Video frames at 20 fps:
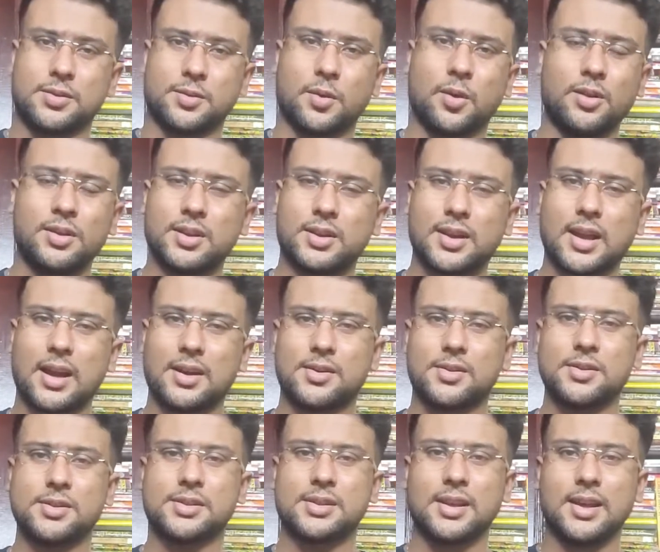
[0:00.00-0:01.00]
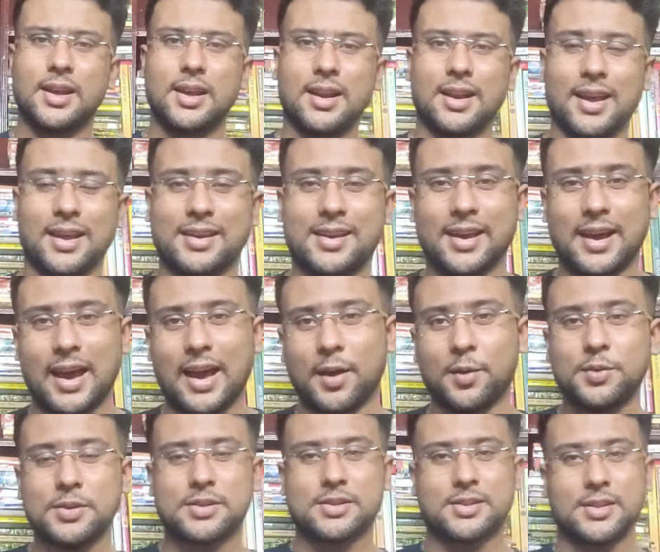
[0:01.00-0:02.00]
All the characters, like I
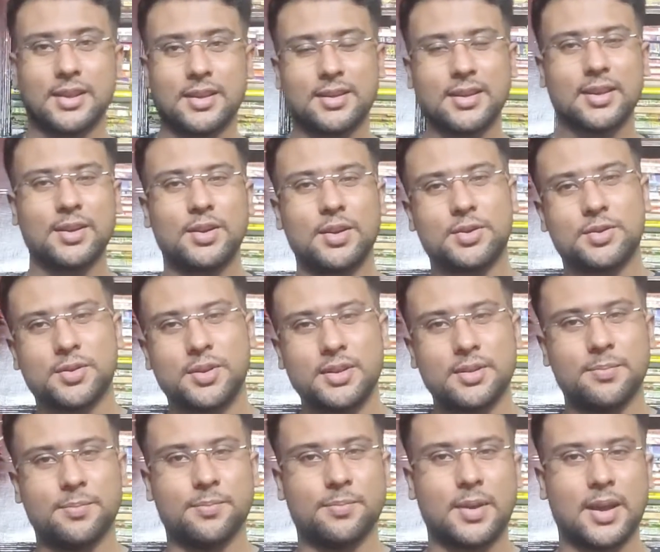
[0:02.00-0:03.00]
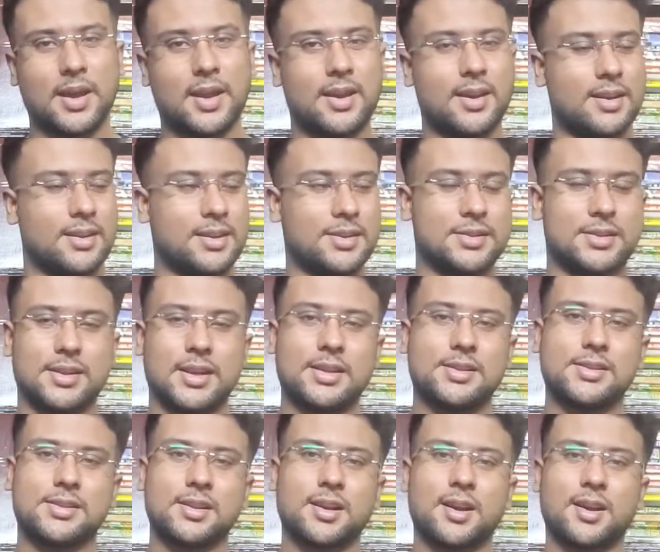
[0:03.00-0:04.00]
was thinking literally, man, this Ned
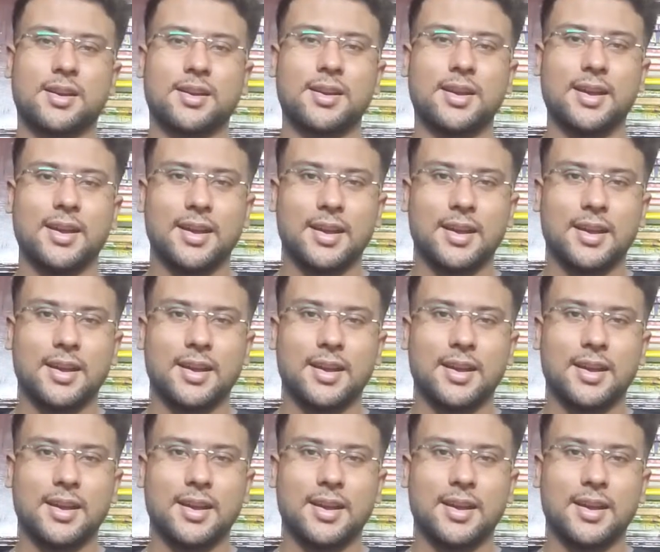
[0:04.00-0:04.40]
Stark,